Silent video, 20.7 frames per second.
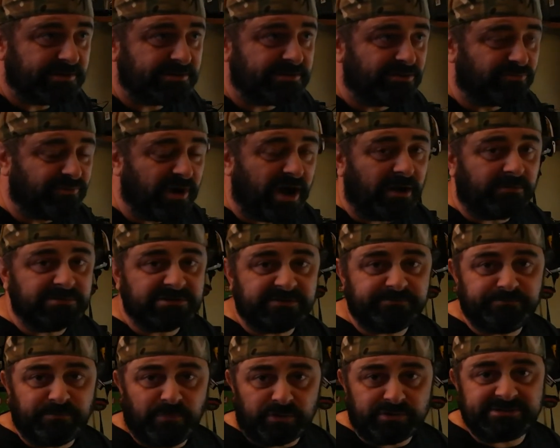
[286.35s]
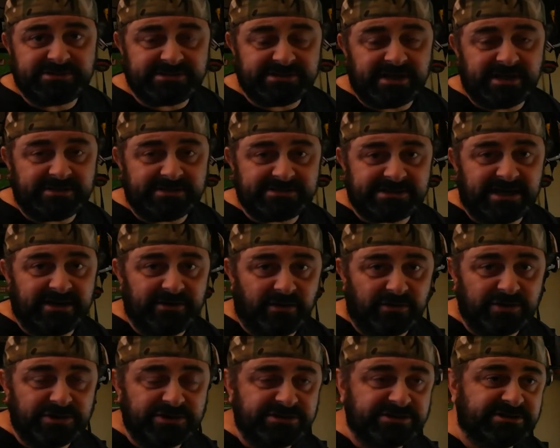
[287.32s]
the realms of modern
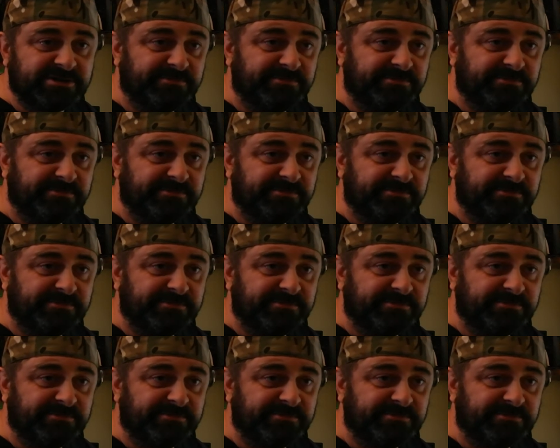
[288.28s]
technologies